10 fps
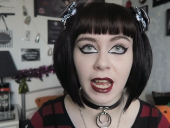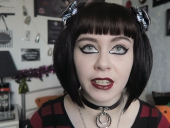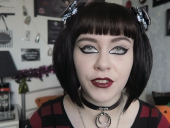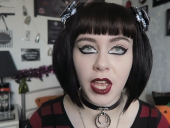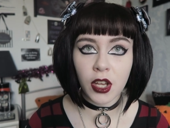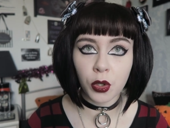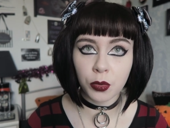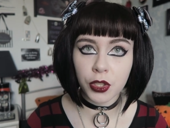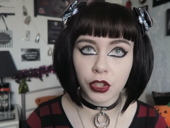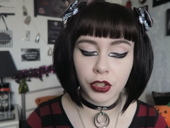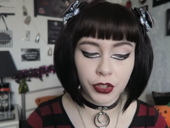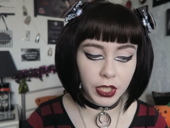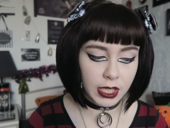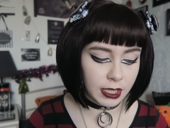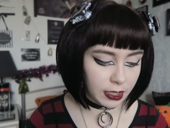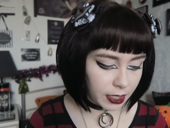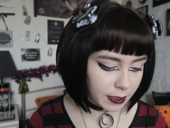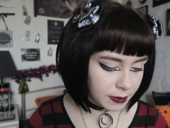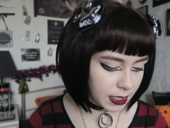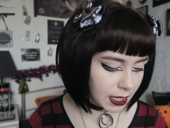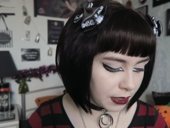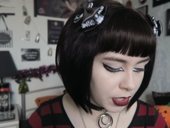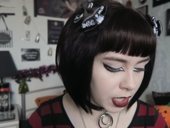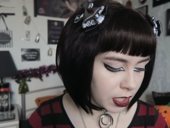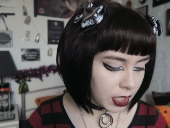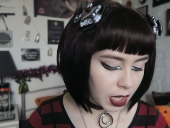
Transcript: and they are always on the live together.